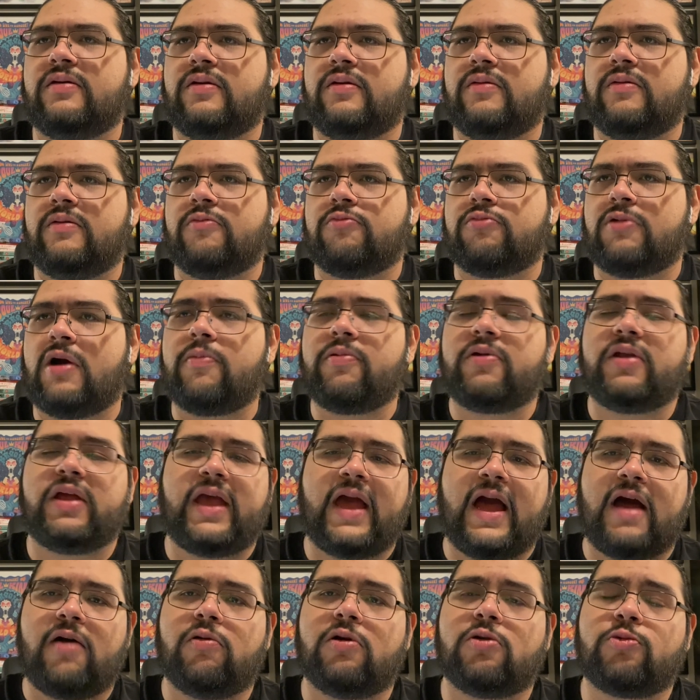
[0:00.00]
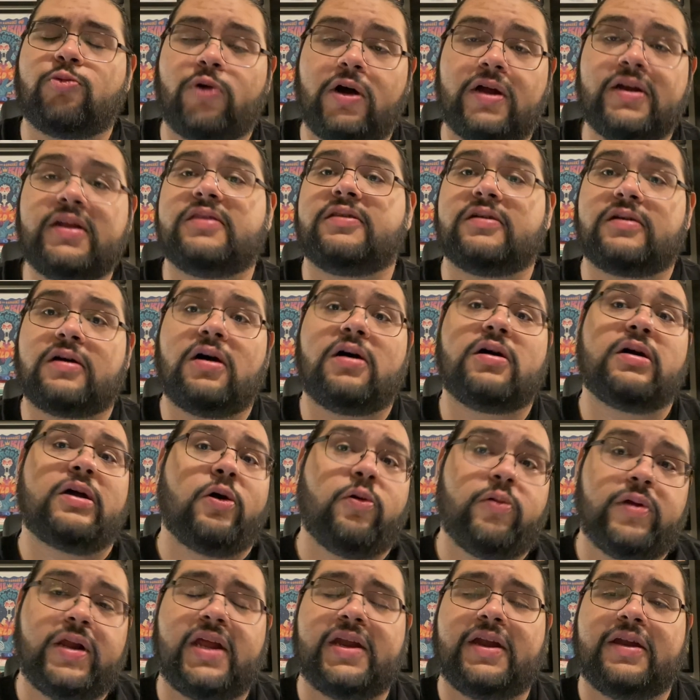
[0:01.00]
Robert E. Howard wanted to call
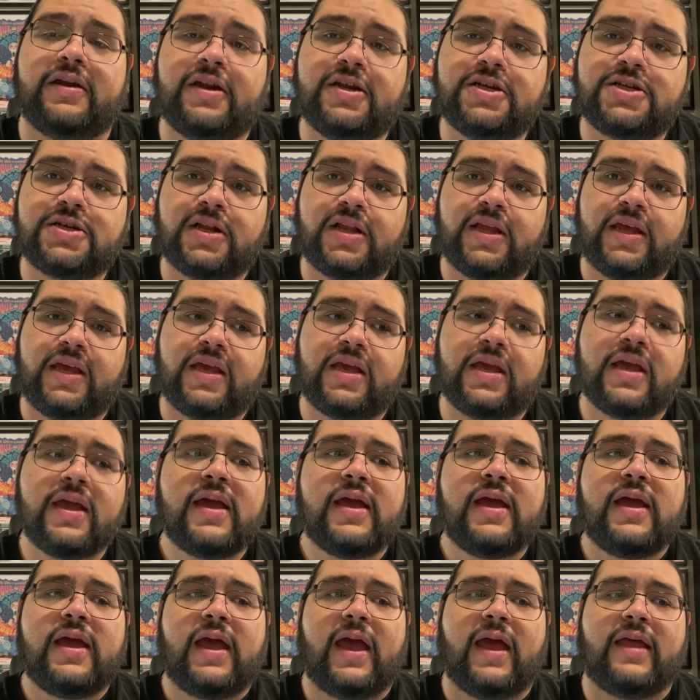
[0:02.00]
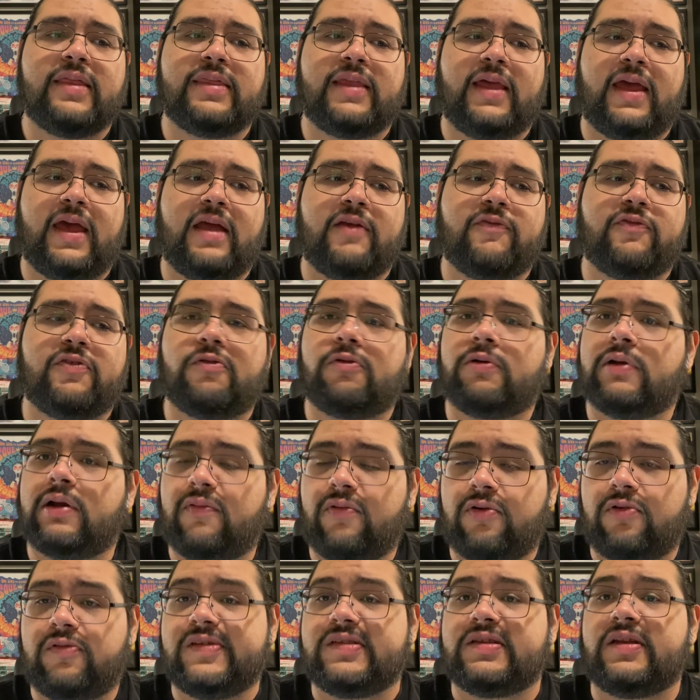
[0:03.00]
Conan initially, and then for
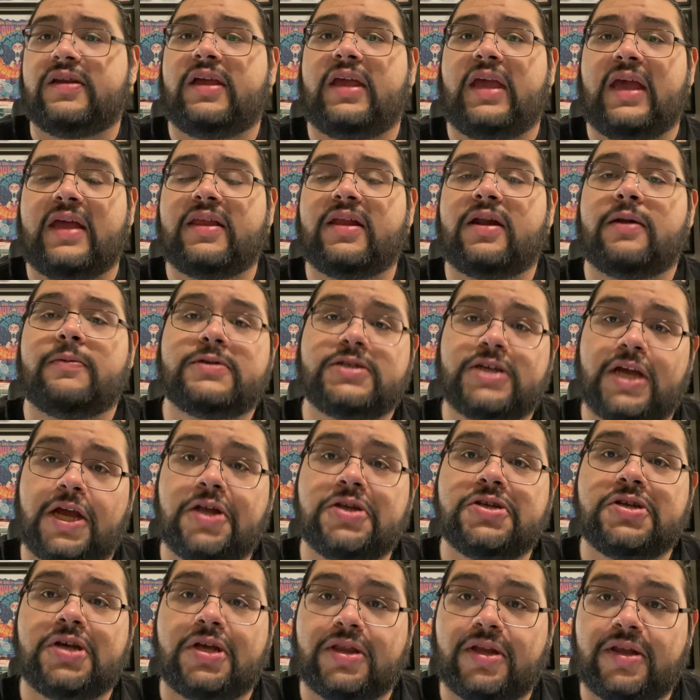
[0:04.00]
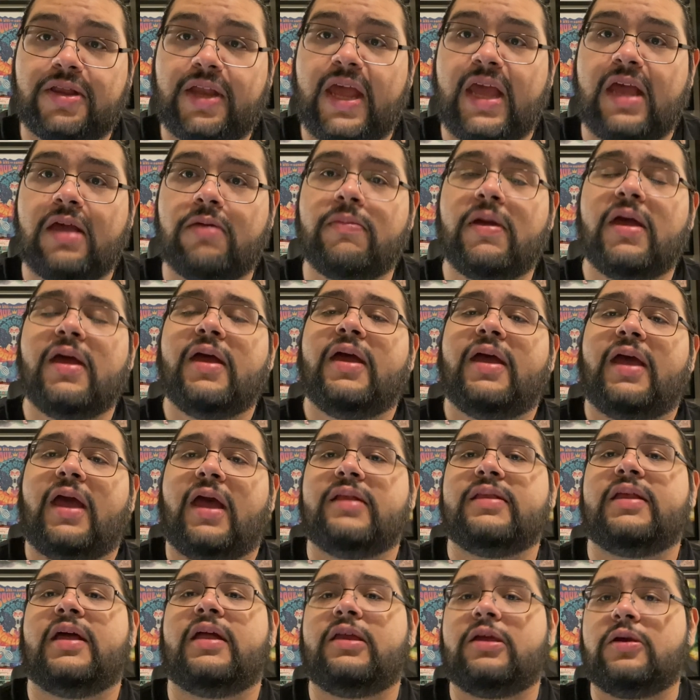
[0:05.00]
whatever reason he ended up changing the name
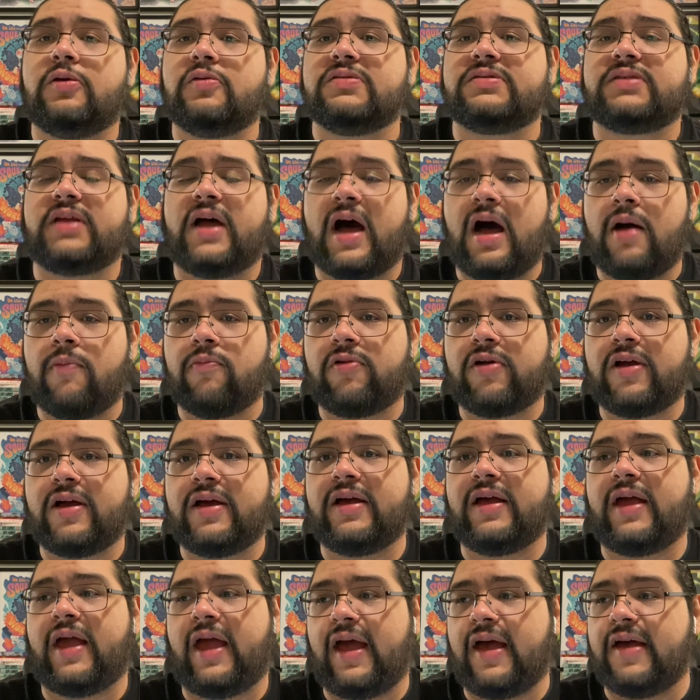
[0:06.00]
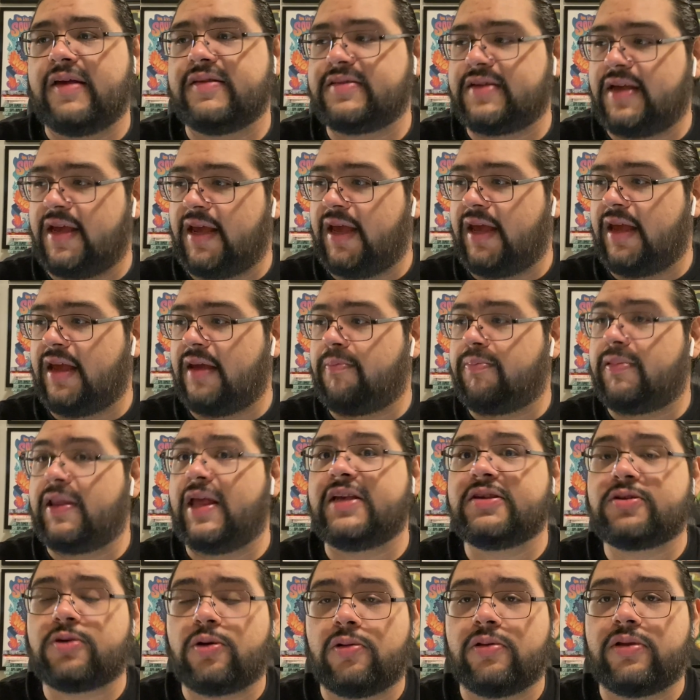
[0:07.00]
and then used Amra as a
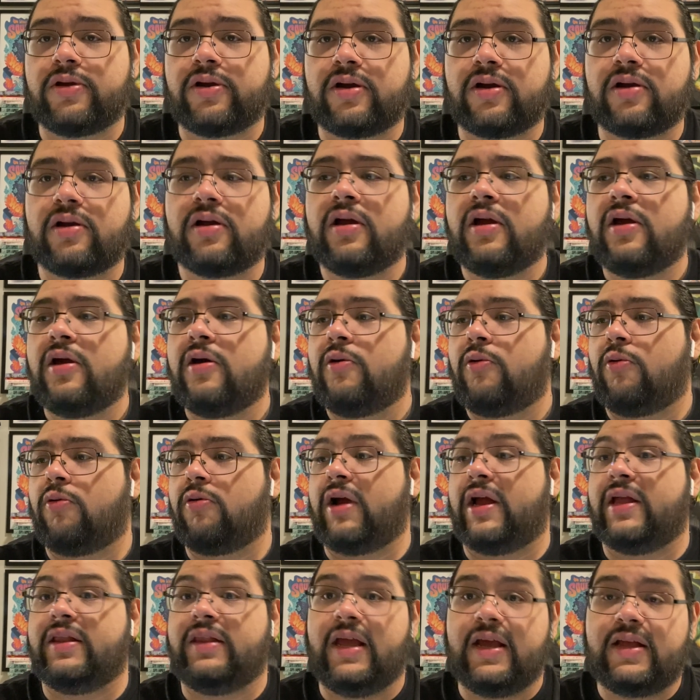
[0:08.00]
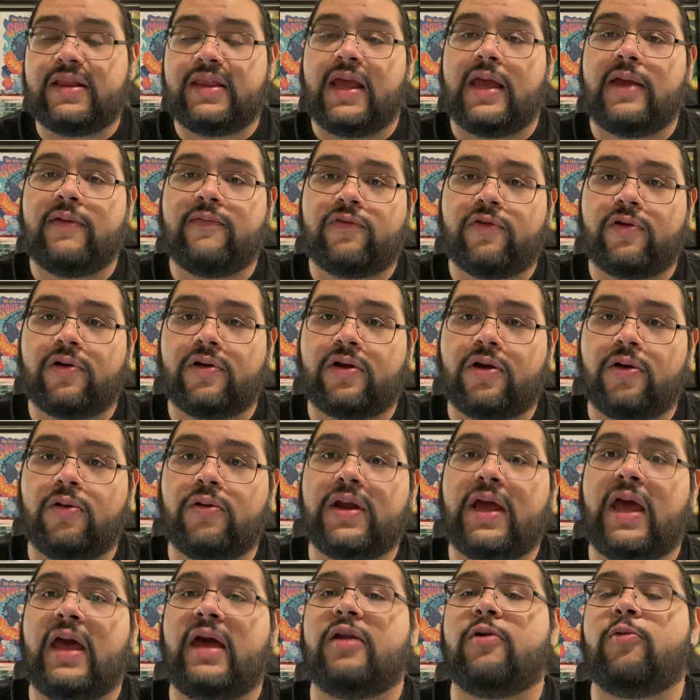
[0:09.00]
placeholder or a nickname for
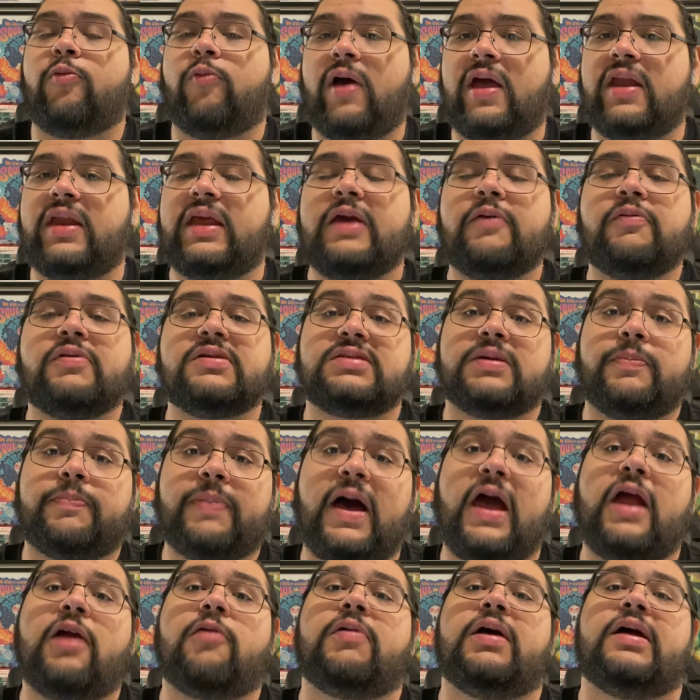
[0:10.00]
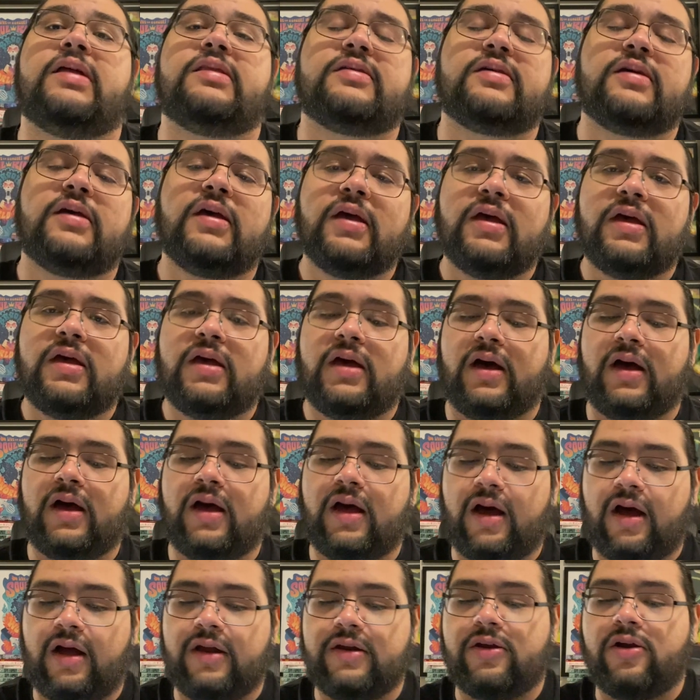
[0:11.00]
Conan when he was a pirate
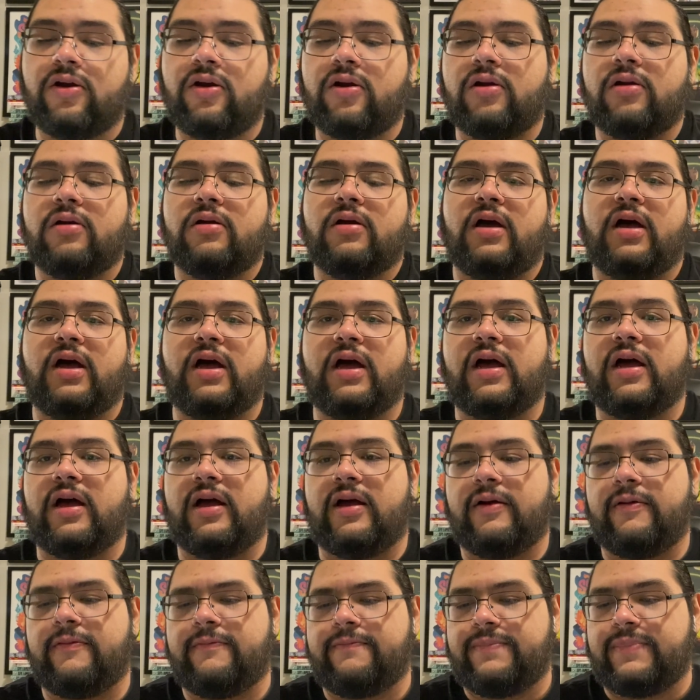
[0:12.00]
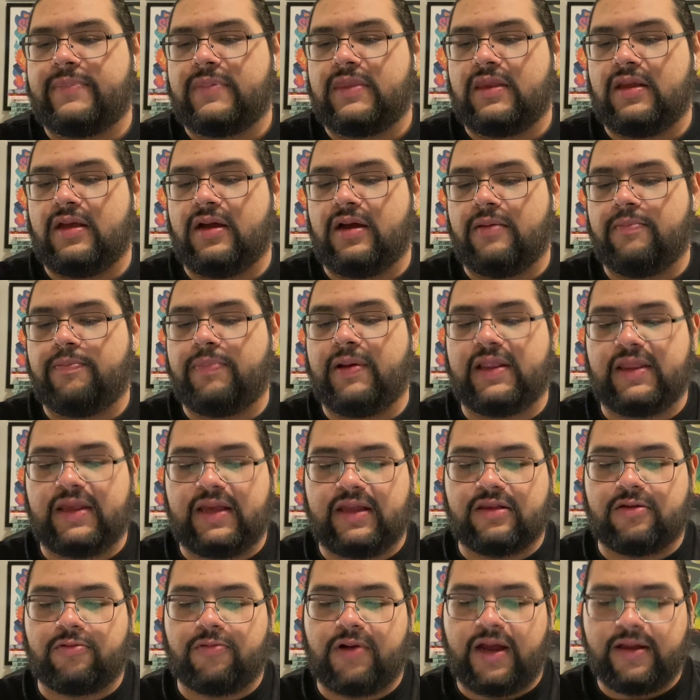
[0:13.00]
under
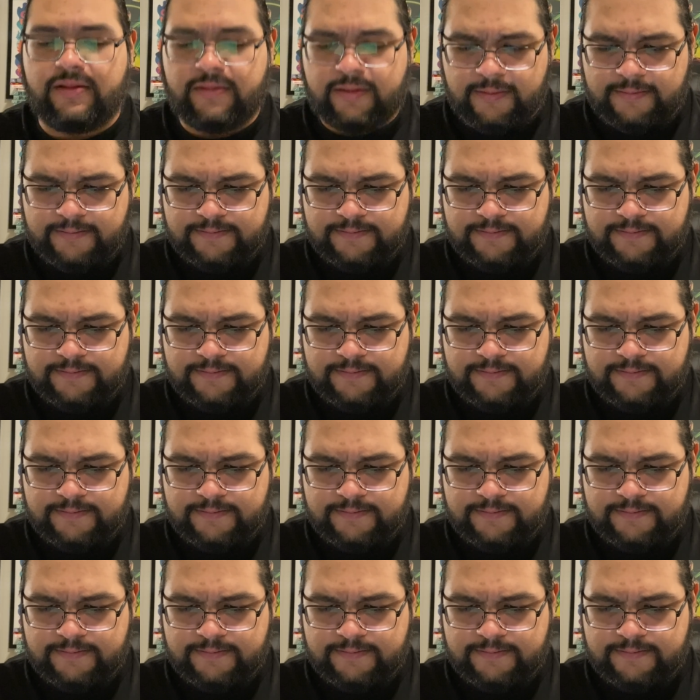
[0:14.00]
Bêlit, right?